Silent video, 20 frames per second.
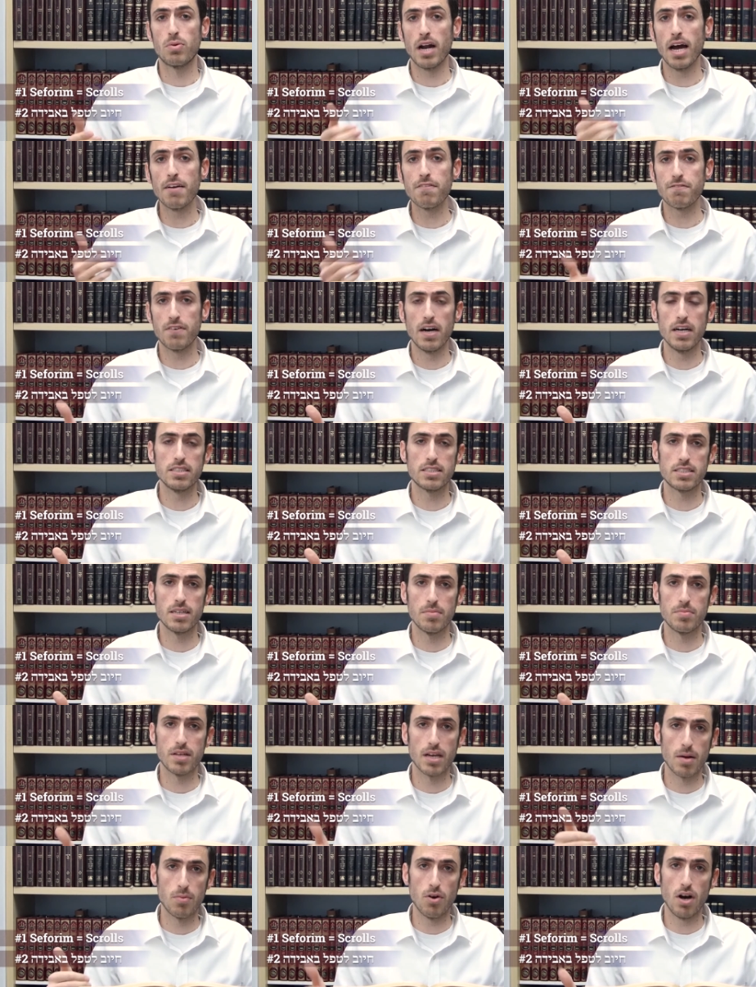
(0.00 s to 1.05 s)
When I find
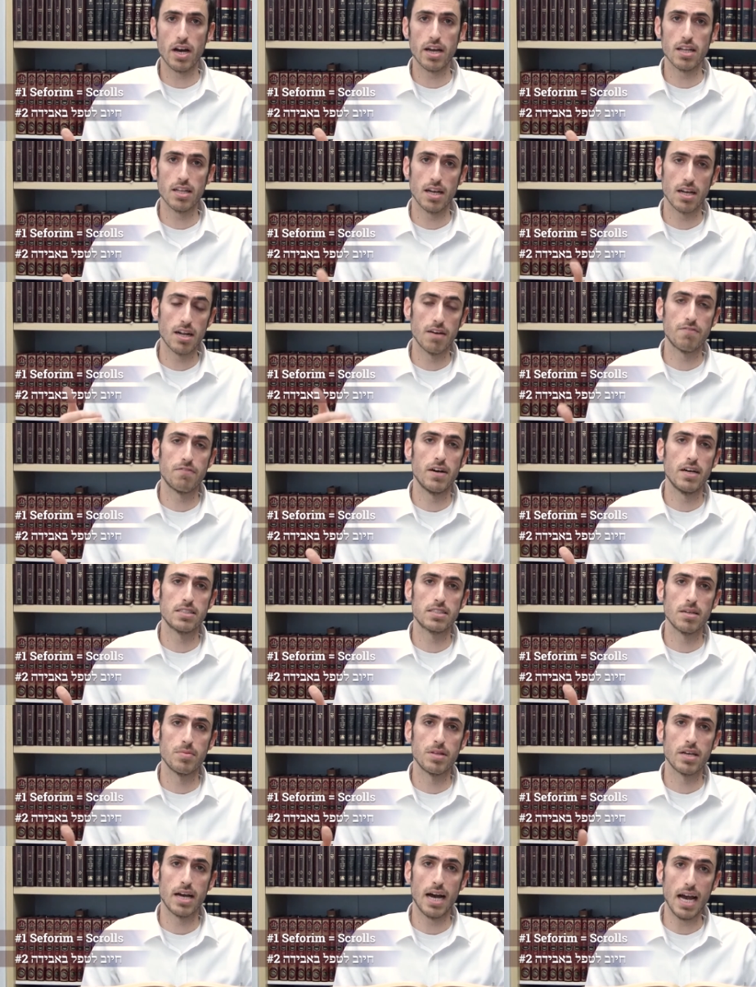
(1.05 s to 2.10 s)
something, I'm walking along and I find
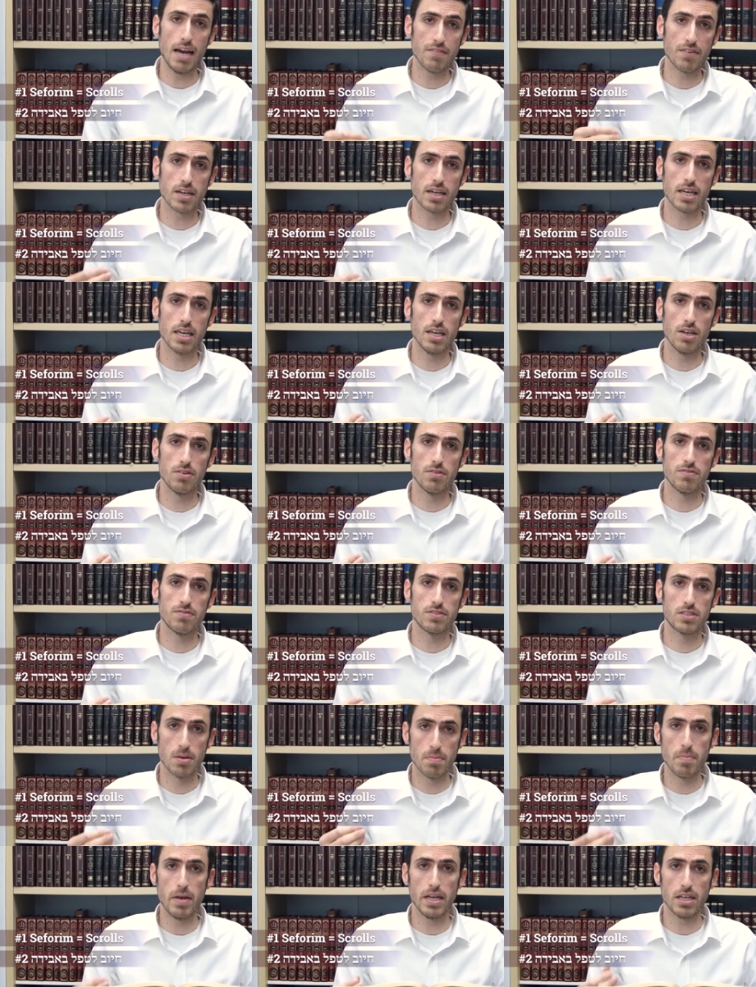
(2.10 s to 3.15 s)
something, I have a chiyuv
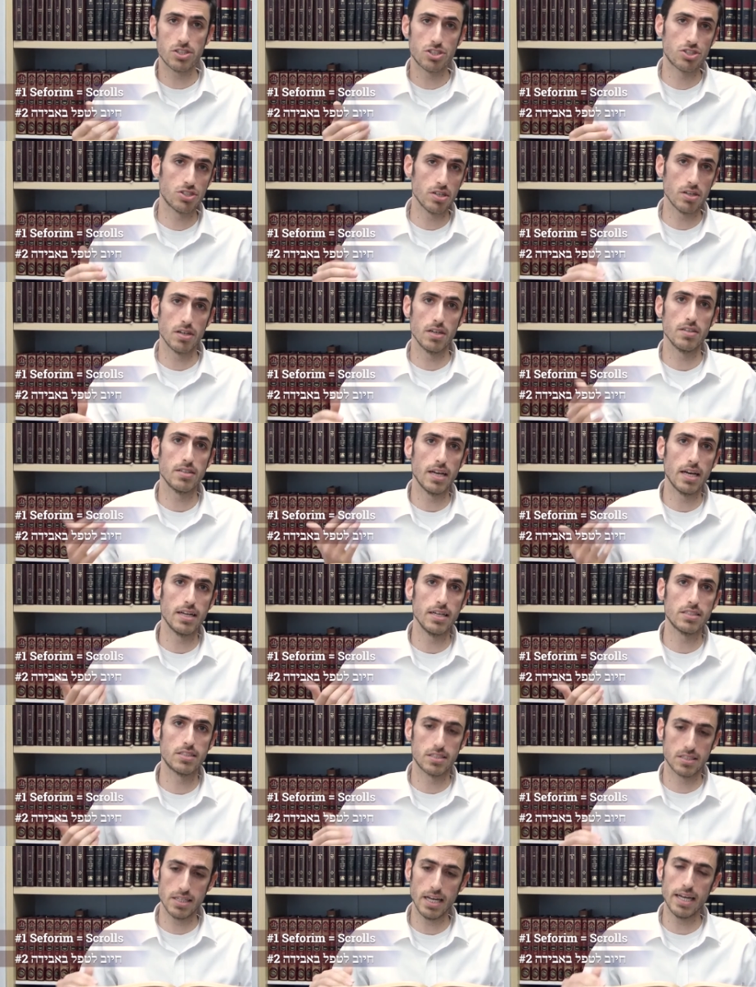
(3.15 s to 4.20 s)
to make sure that
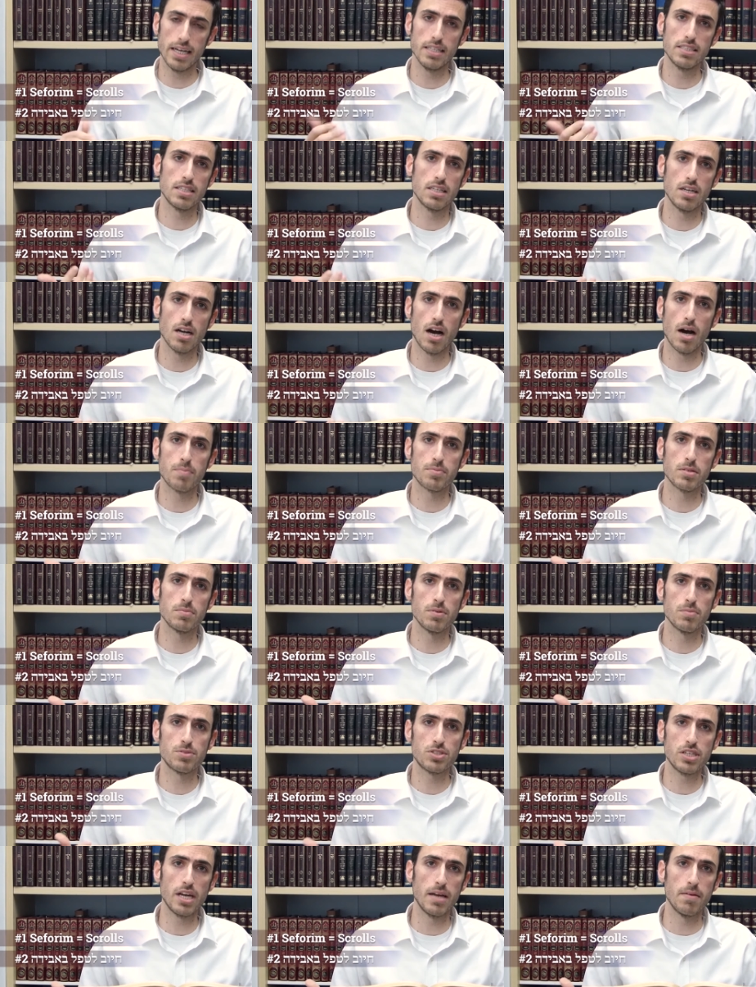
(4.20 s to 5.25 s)
it stays in
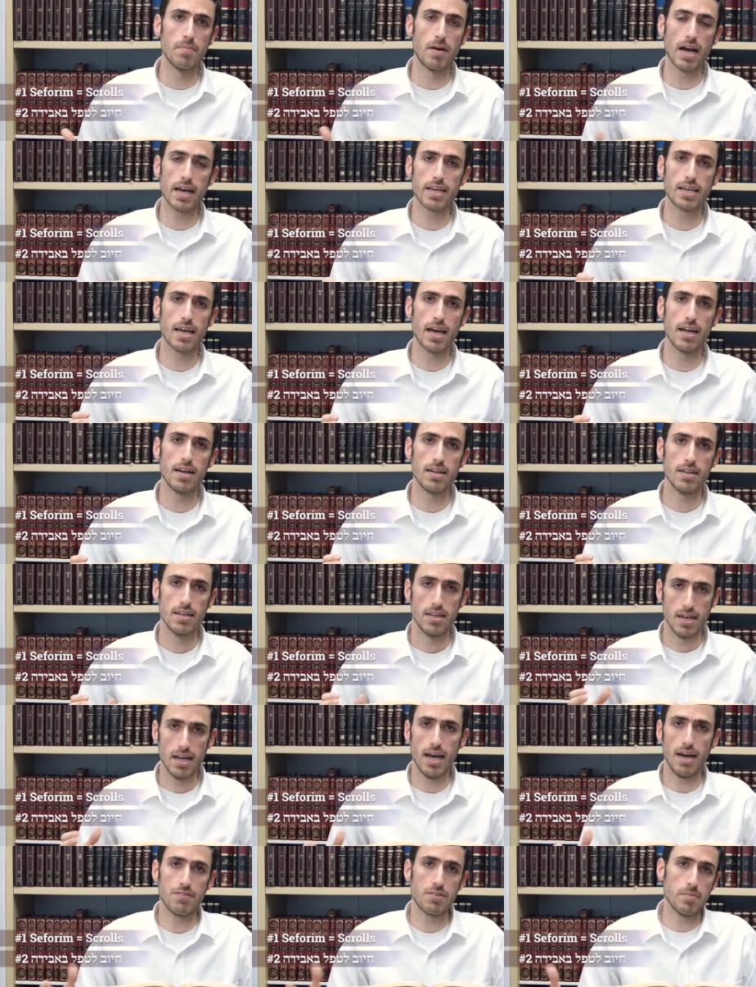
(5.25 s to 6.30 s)
optimum shape. I
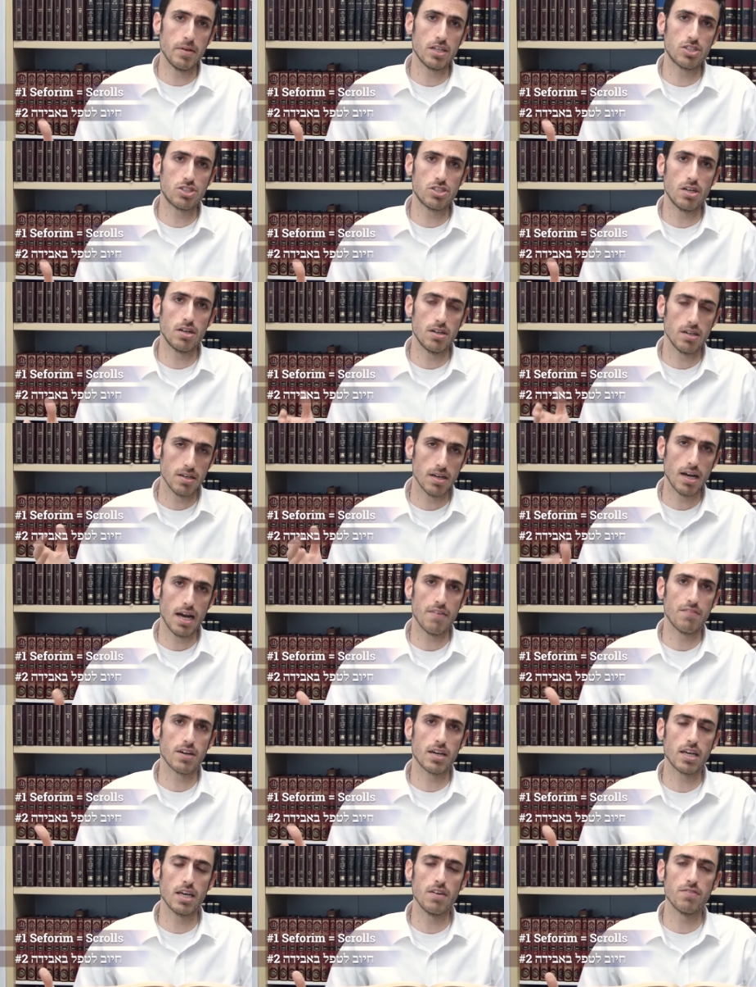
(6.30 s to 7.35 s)
have to make sure. I
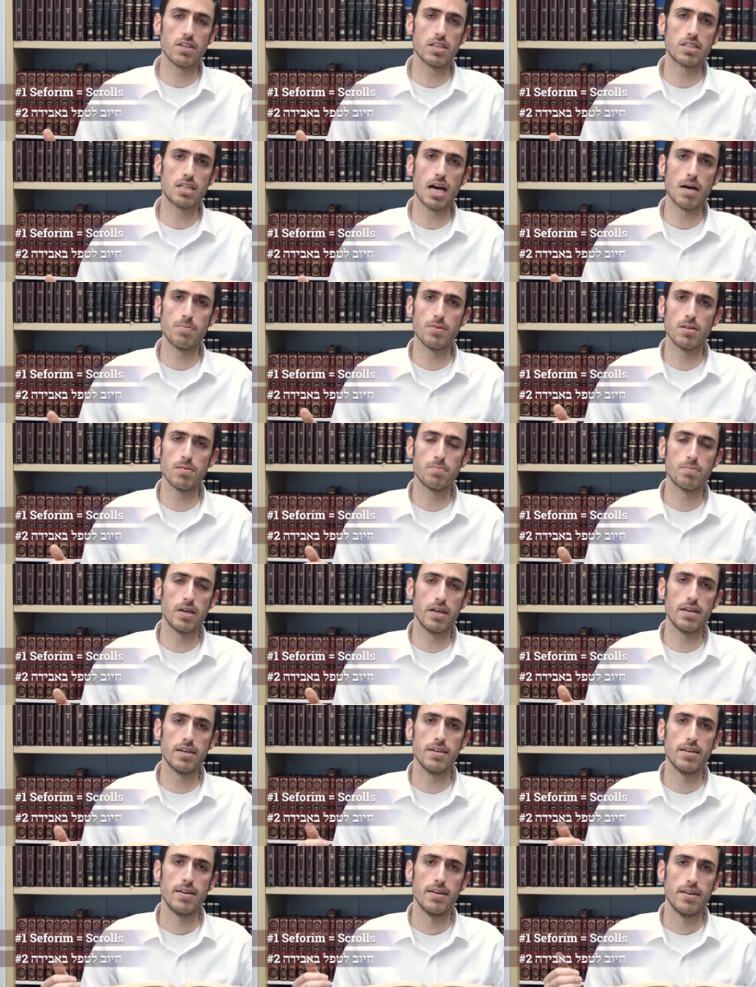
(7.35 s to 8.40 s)
have a chiyuv l'tapel
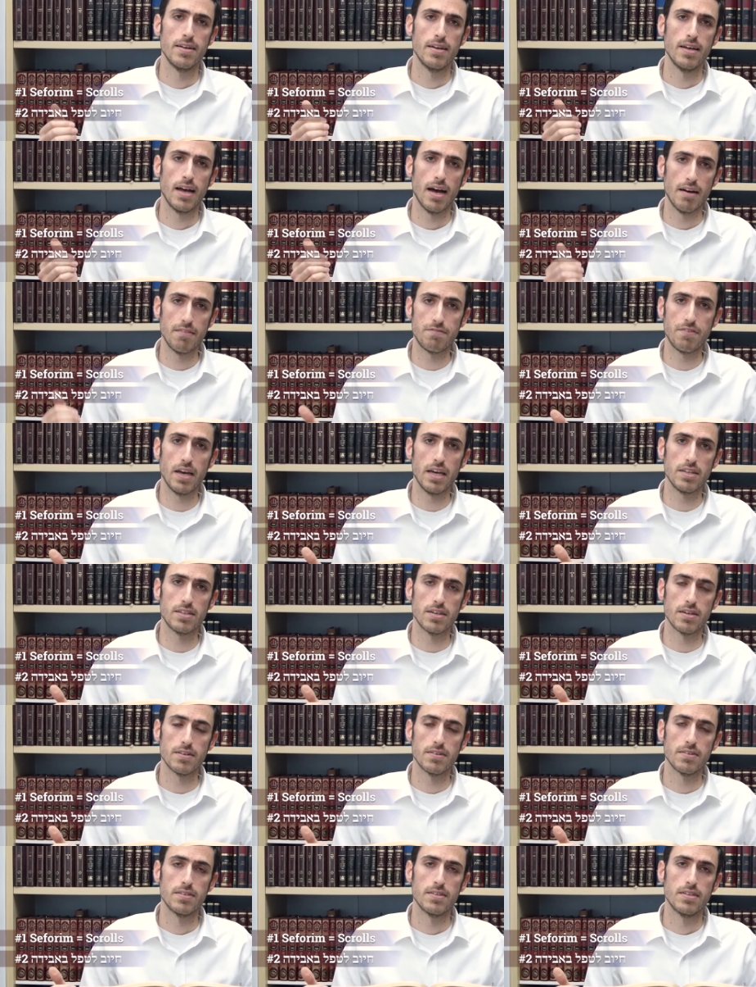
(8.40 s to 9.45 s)
be'aveda.